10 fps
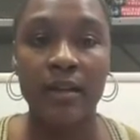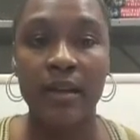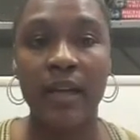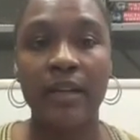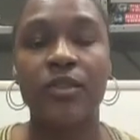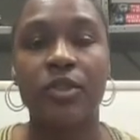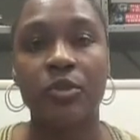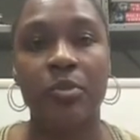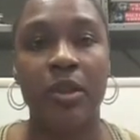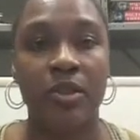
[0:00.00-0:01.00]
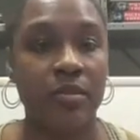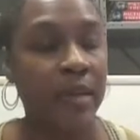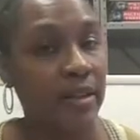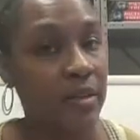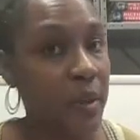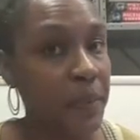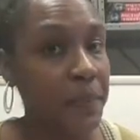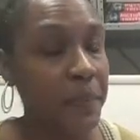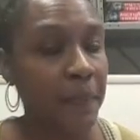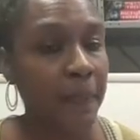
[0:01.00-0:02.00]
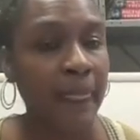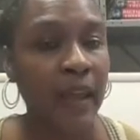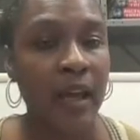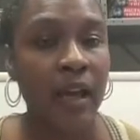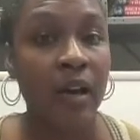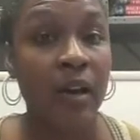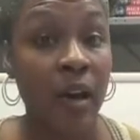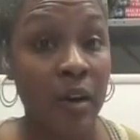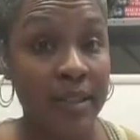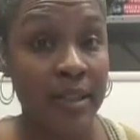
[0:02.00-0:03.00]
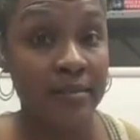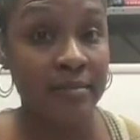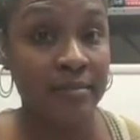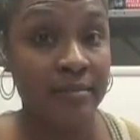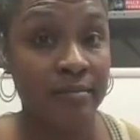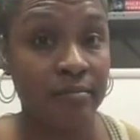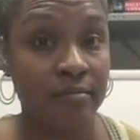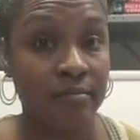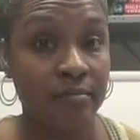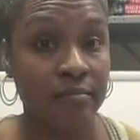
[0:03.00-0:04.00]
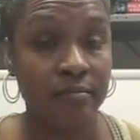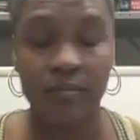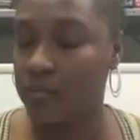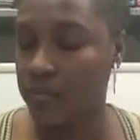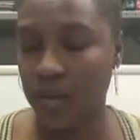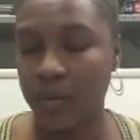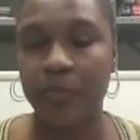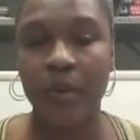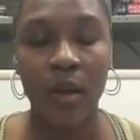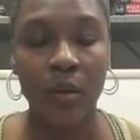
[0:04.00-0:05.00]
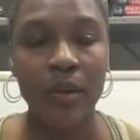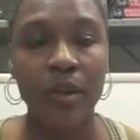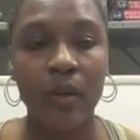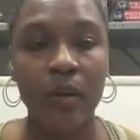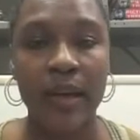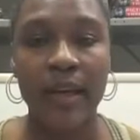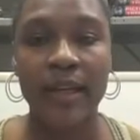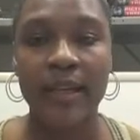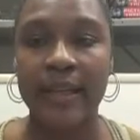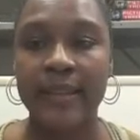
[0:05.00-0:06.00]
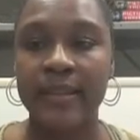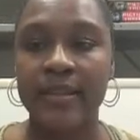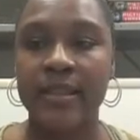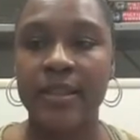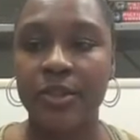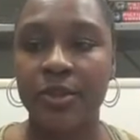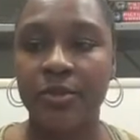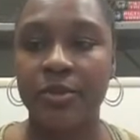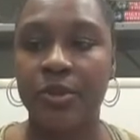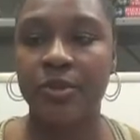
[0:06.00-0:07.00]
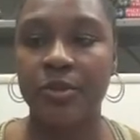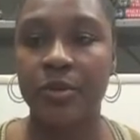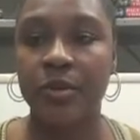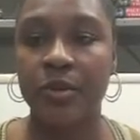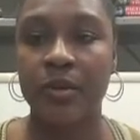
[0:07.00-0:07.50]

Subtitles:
-2 plus or minus 1. Are we done? No. We can go ahead and continue to